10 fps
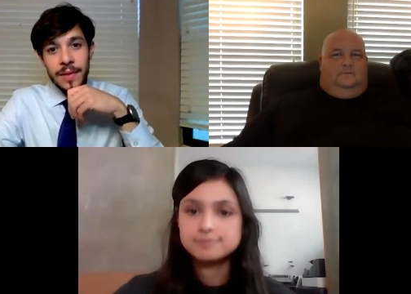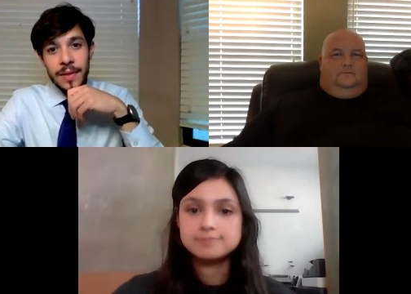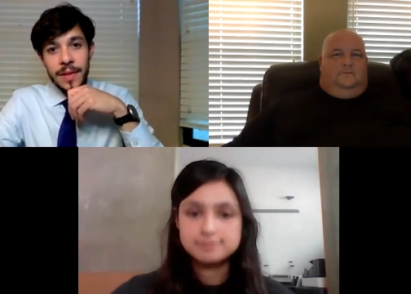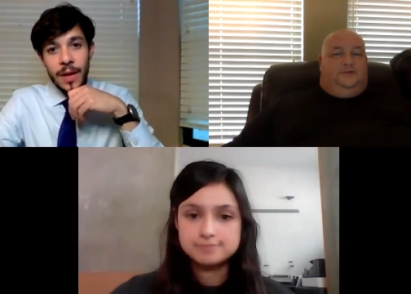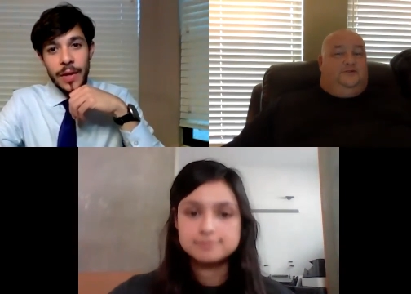
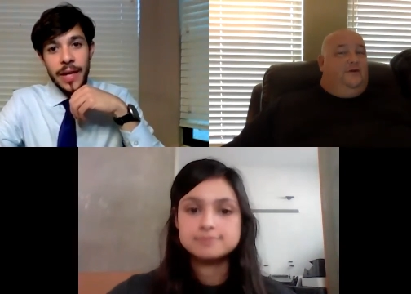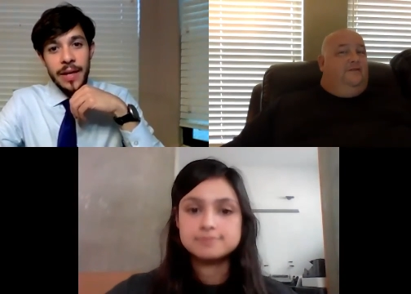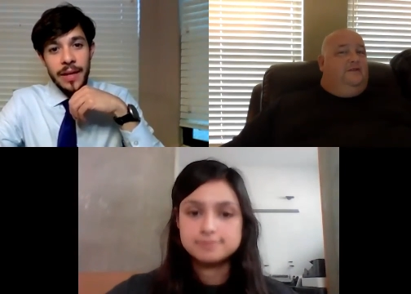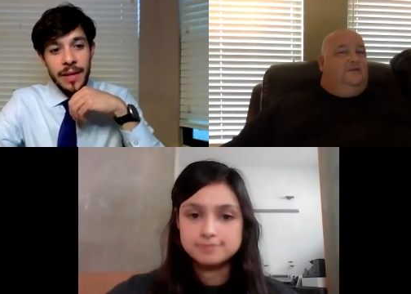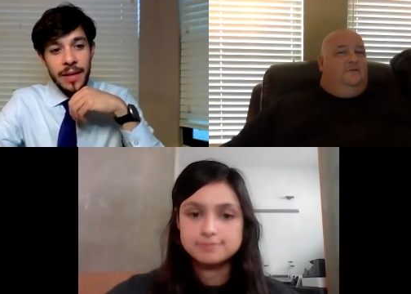Speaker 1: Okay.
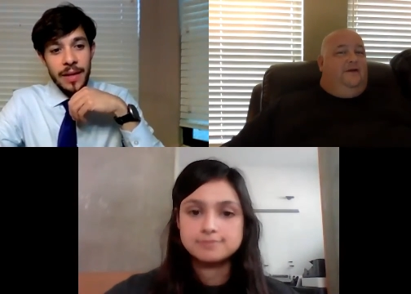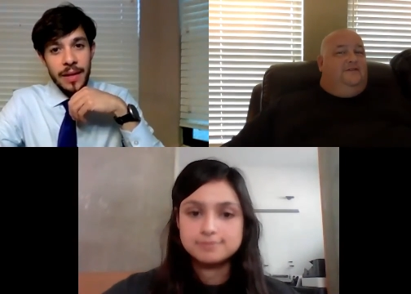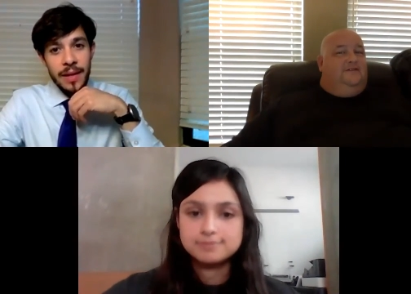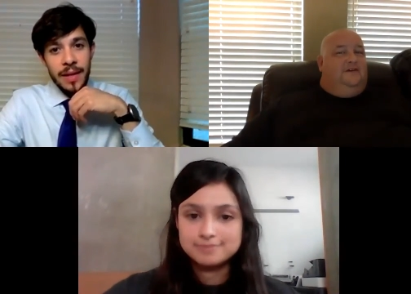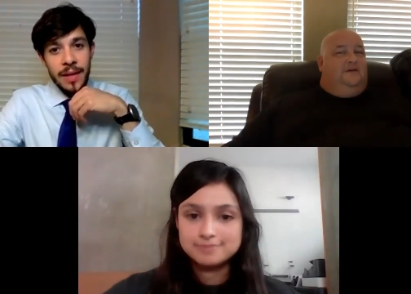We haven't
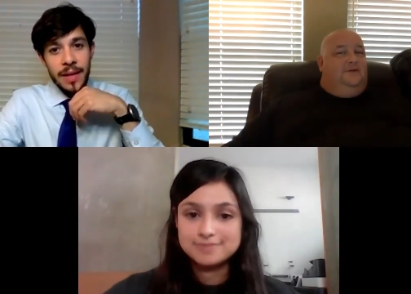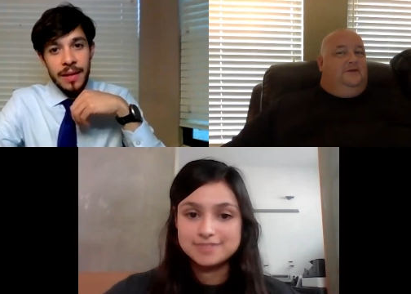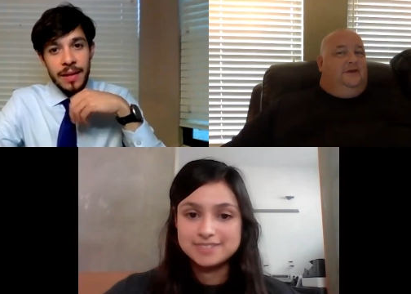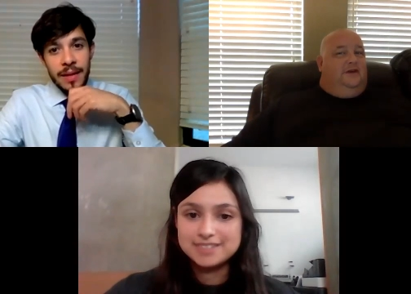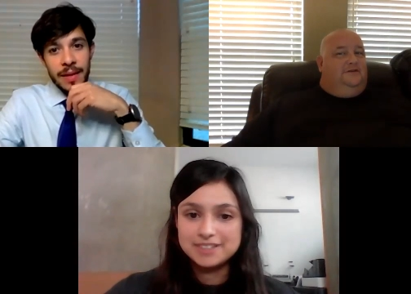
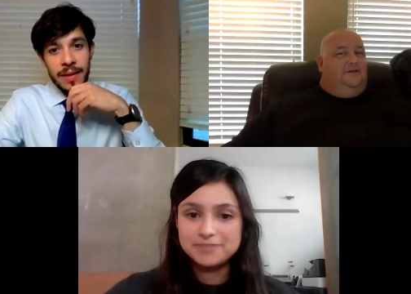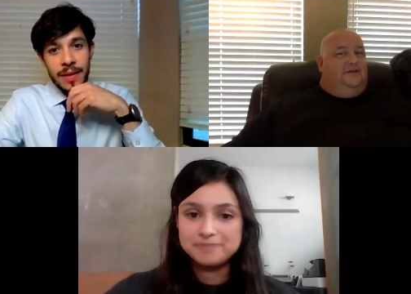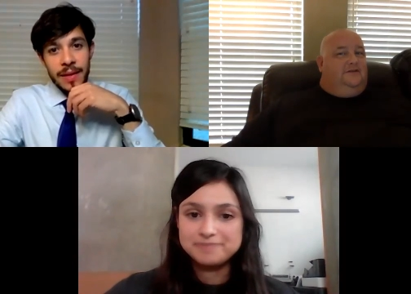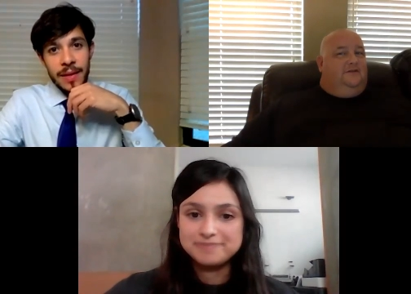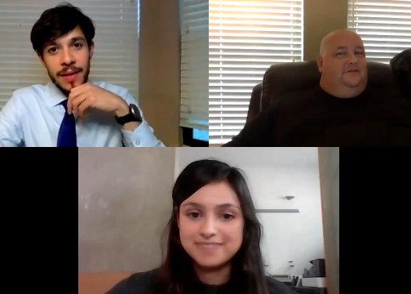determined yet, so
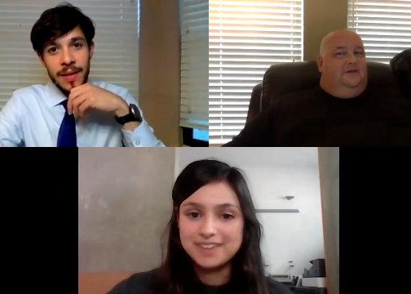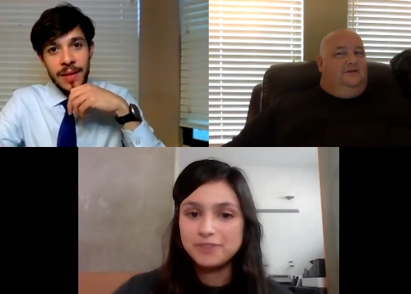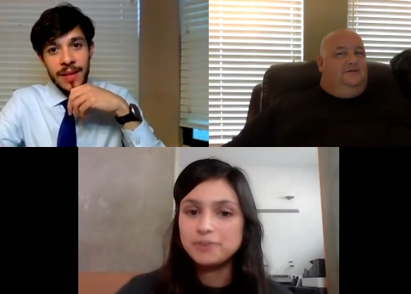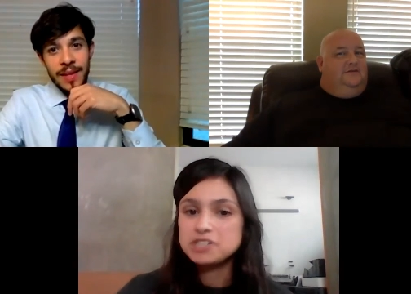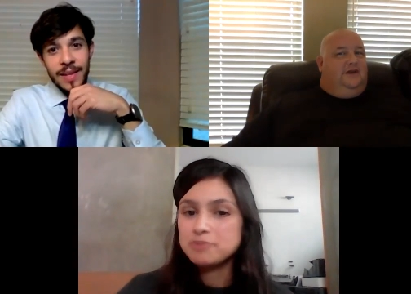that's going to be.
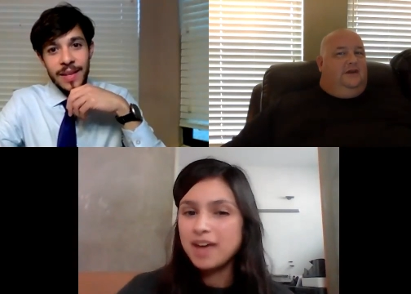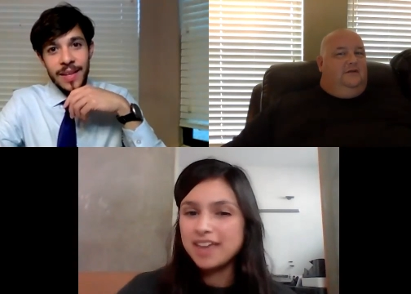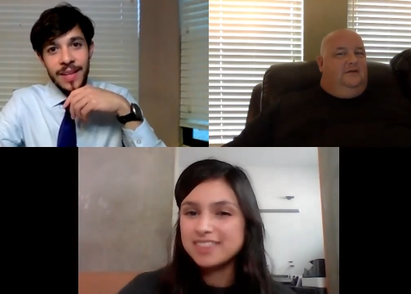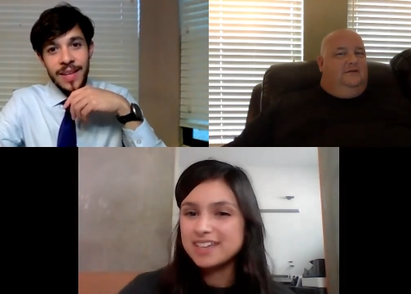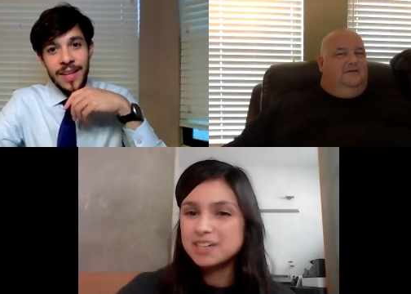
Speaker 2: Which might, I
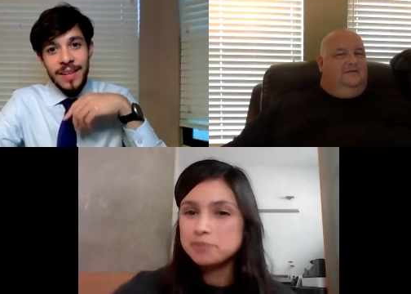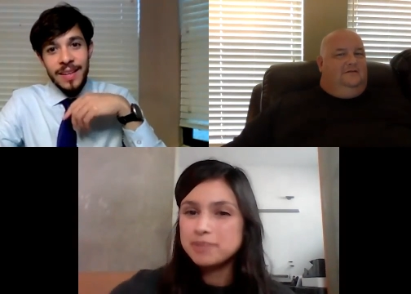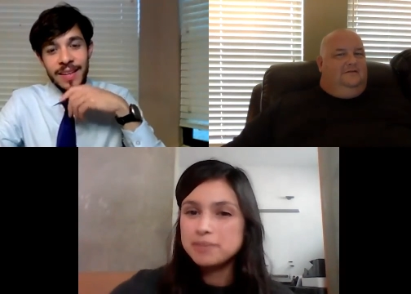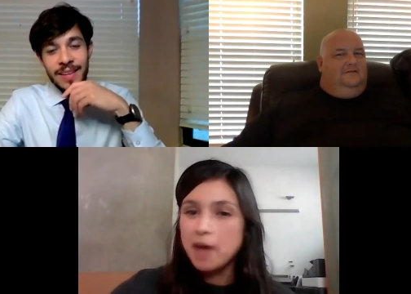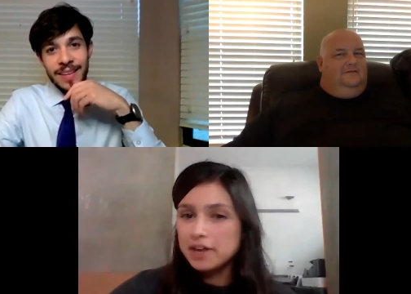think it'll be
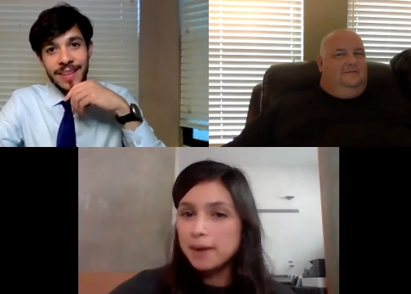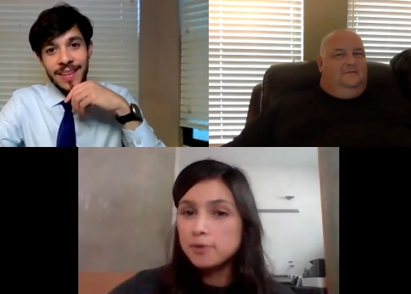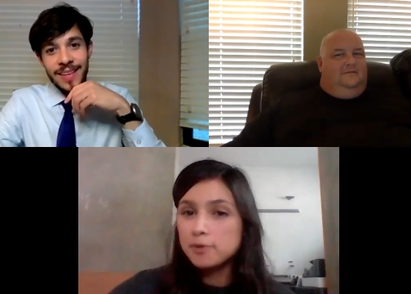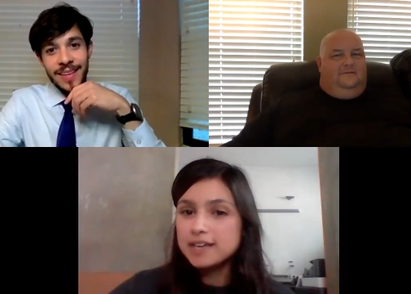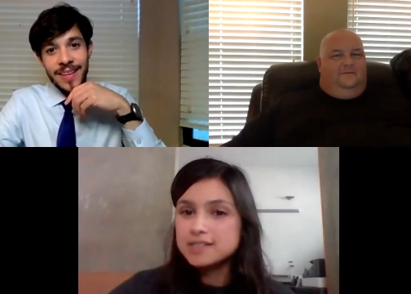about a couple
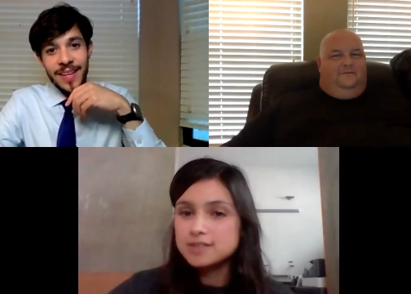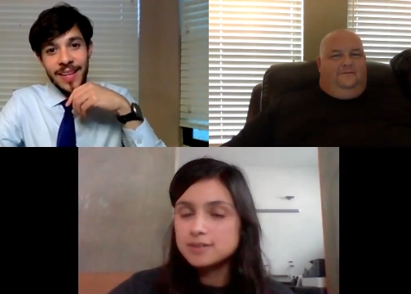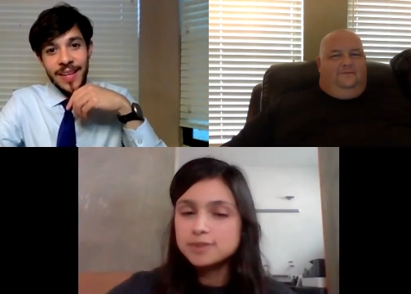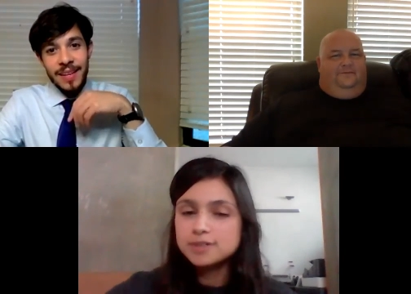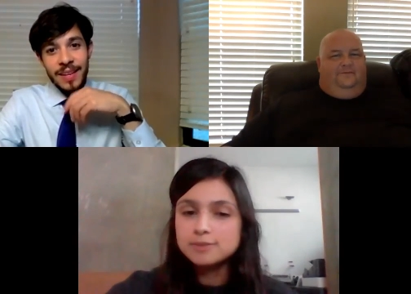weeks.
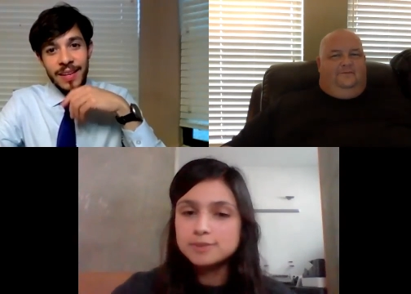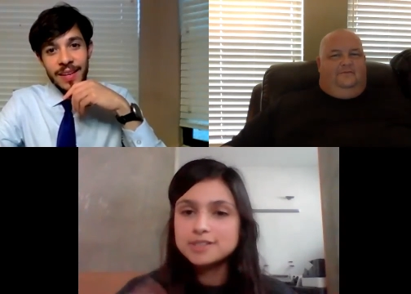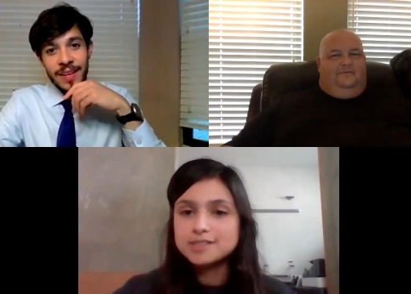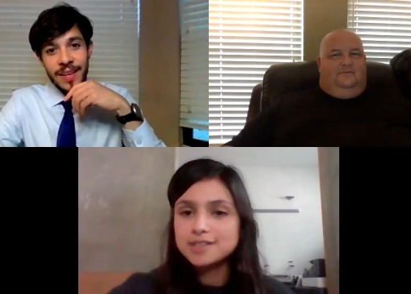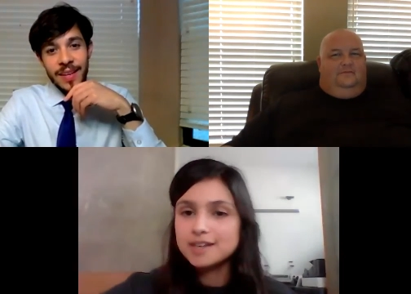We'll we'll
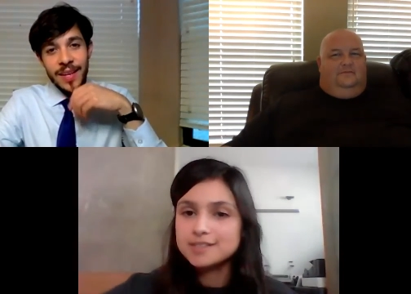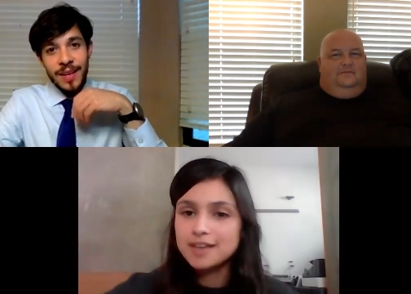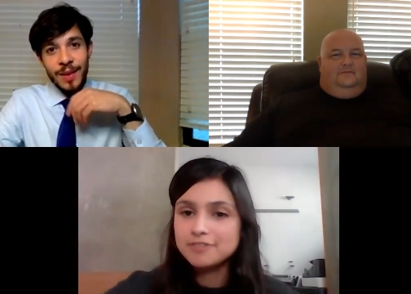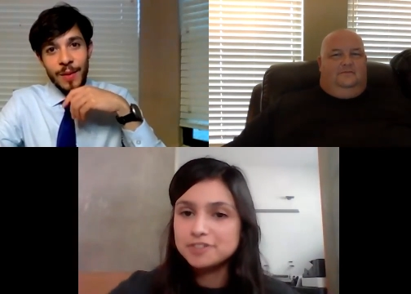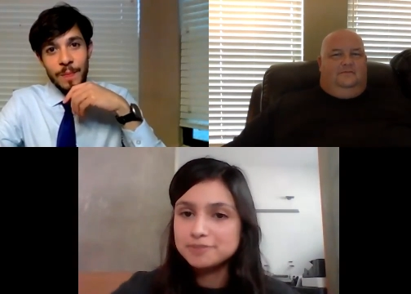discuss
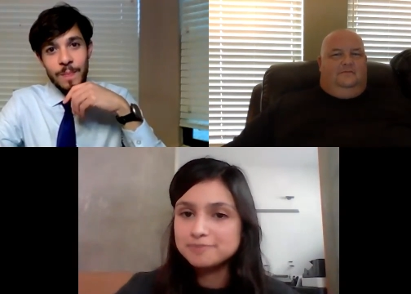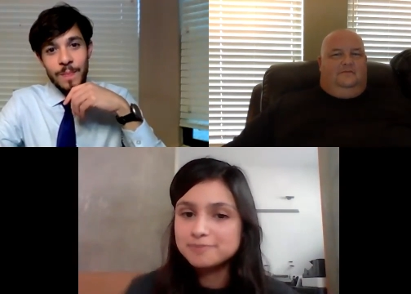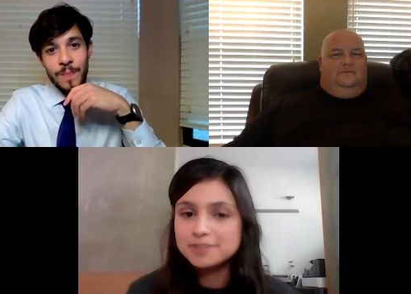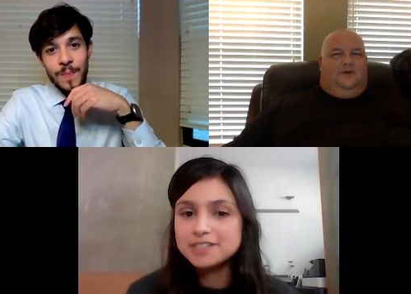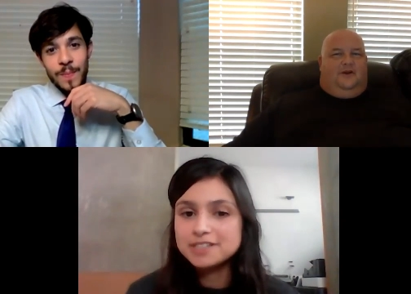after
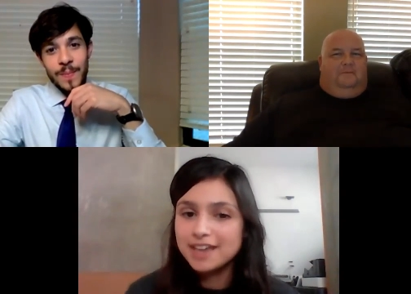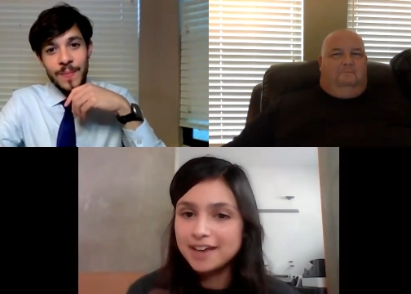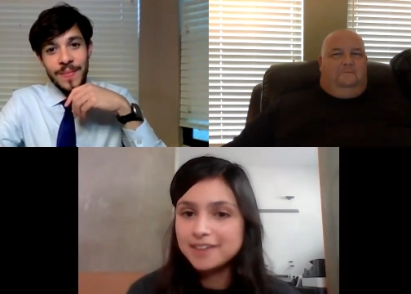the day, the